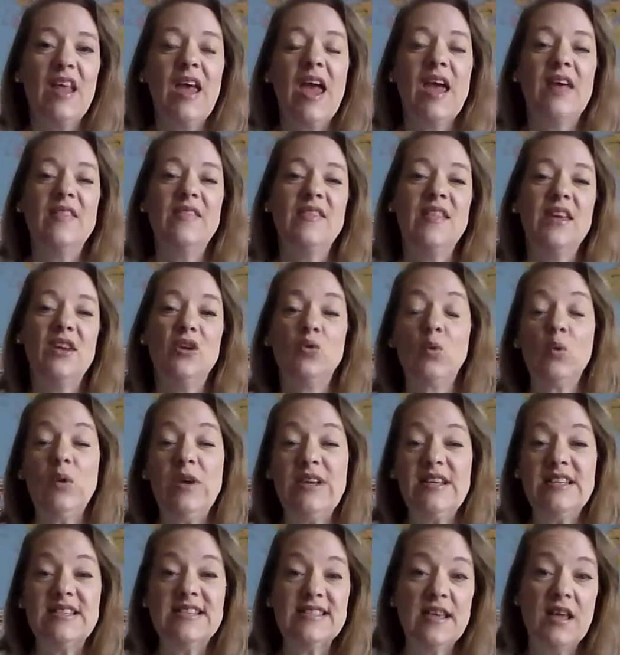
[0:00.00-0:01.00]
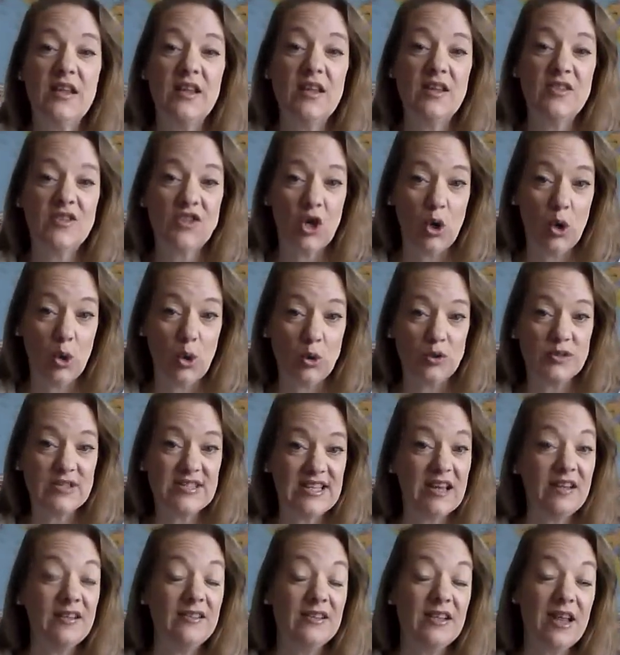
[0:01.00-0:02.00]
and then resell at the
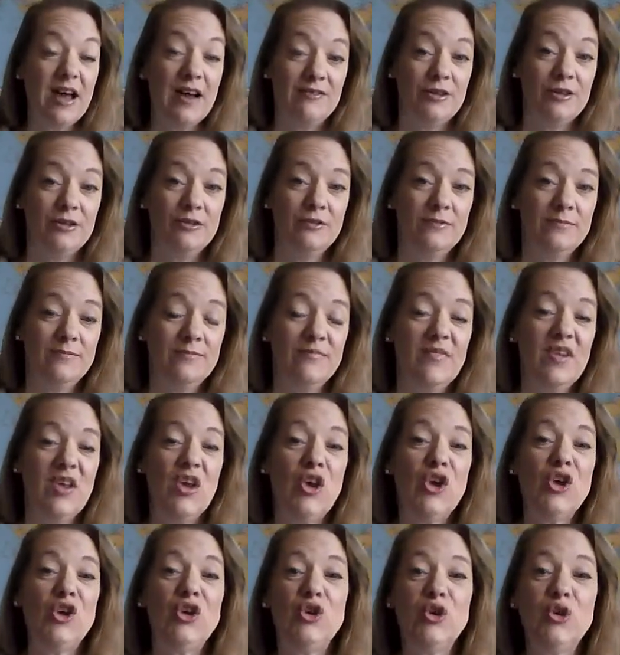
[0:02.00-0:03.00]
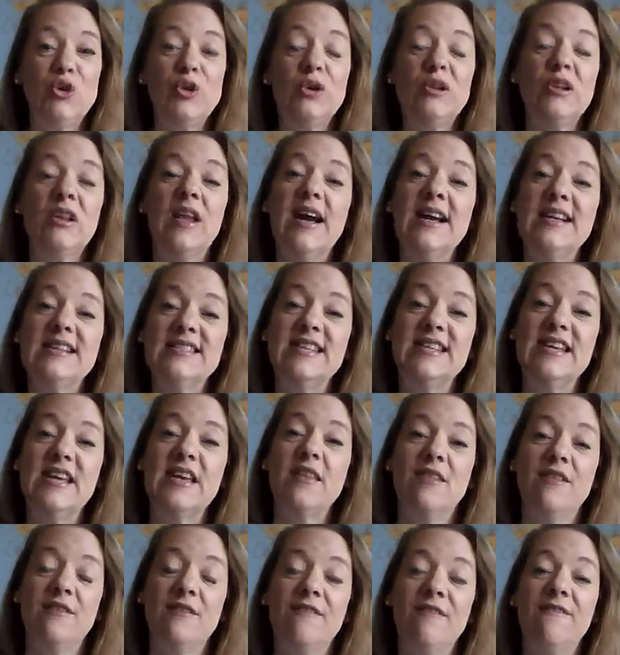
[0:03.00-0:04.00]
wholesale level,
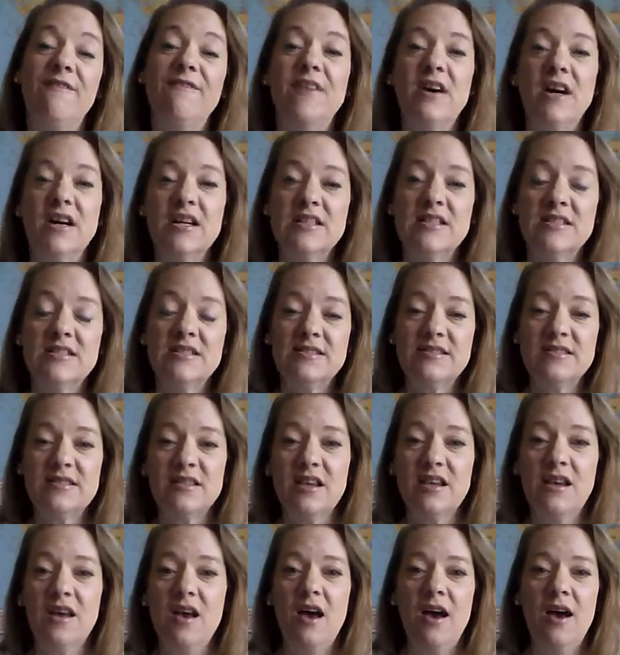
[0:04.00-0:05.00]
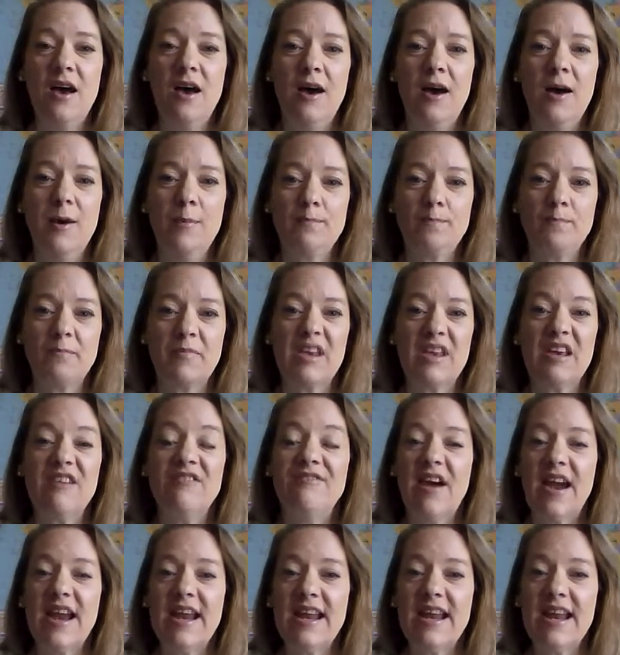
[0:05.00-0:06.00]
utilizing the fund's
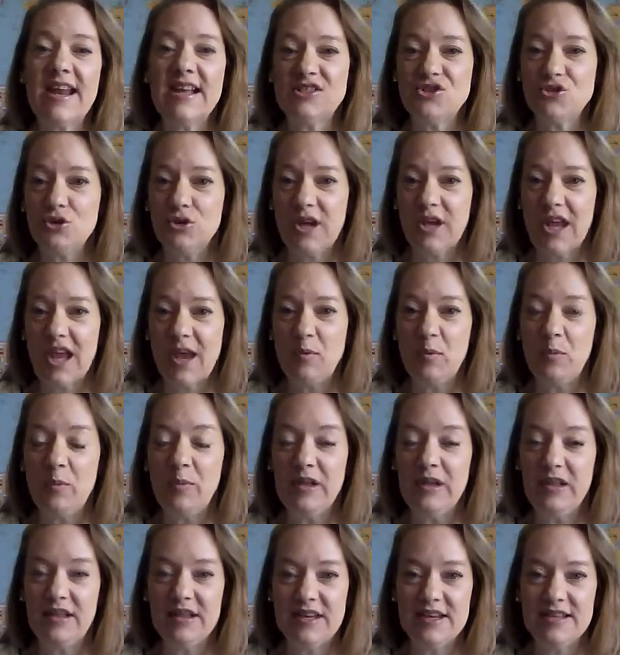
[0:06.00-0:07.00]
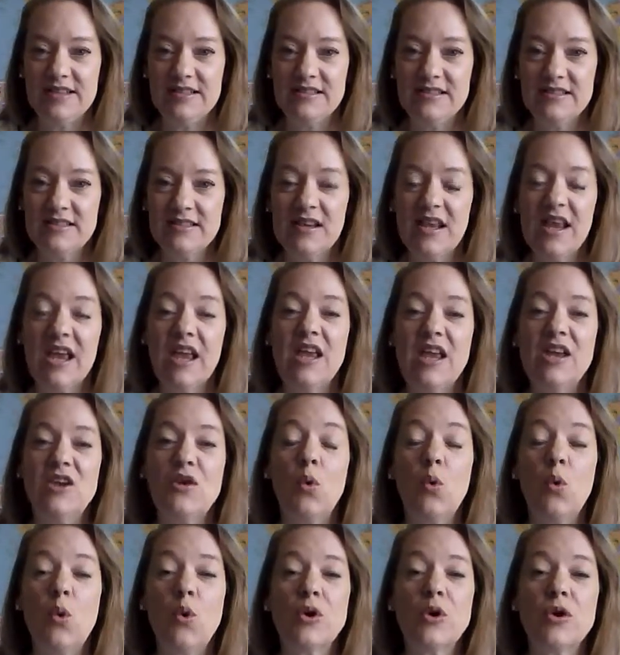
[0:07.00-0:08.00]
financial capabilities in
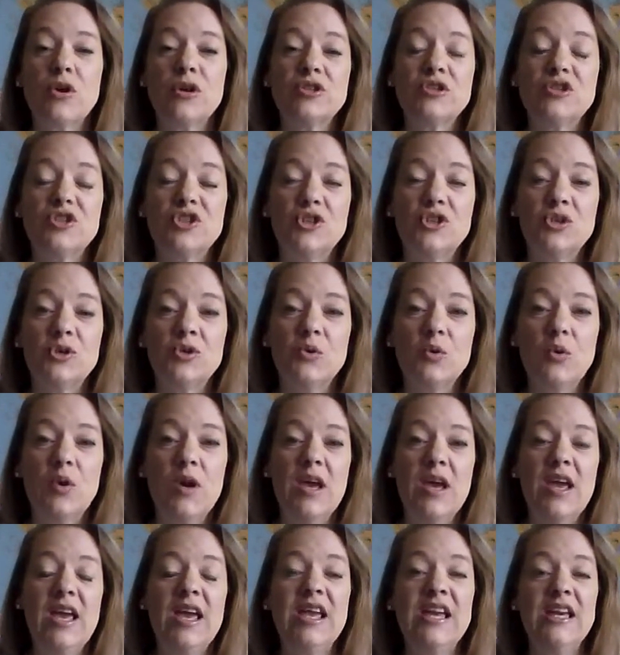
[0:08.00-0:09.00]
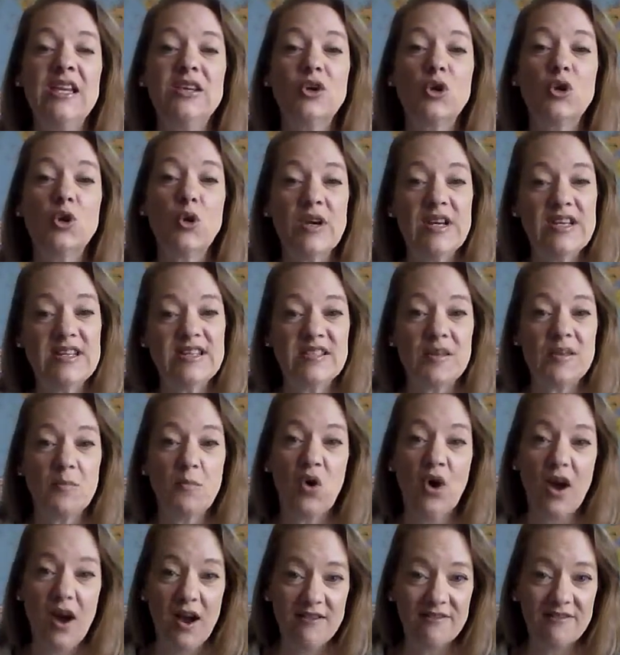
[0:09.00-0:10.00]
order to increase the
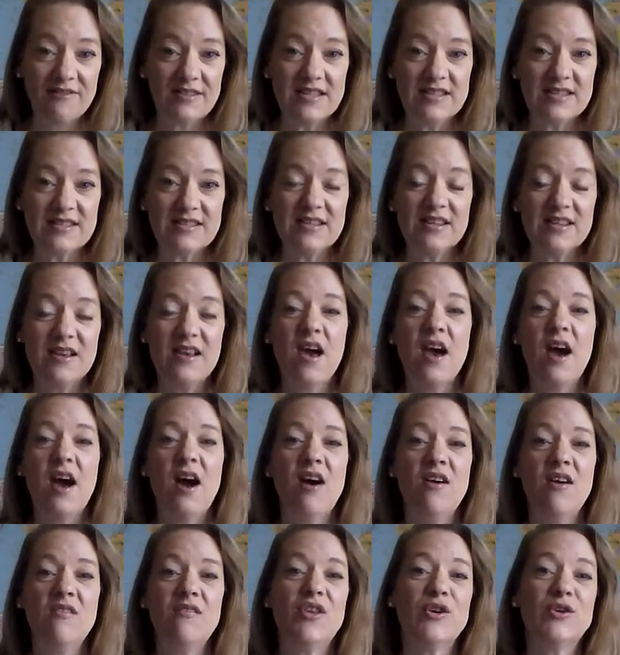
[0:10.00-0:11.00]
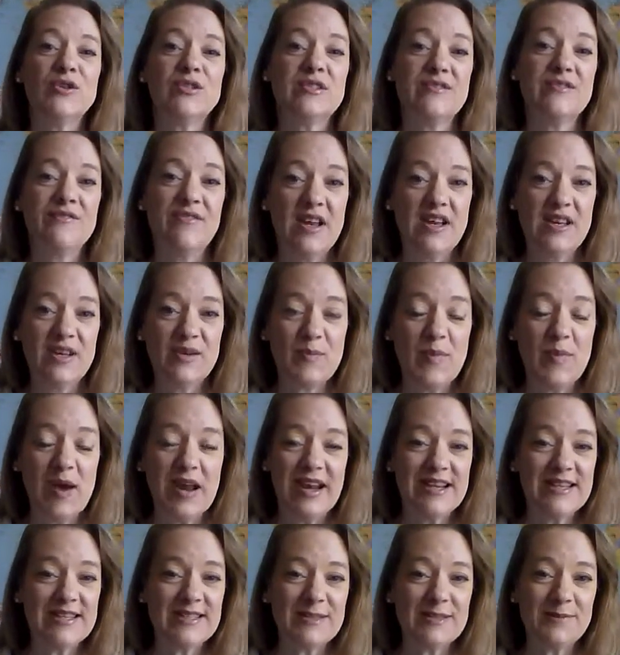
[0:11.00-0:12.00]
profits of those fund
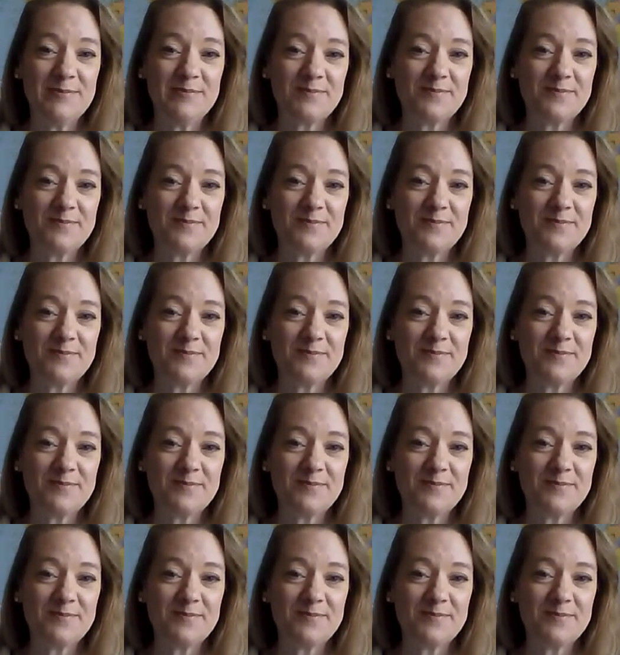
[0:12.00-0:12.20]
monies.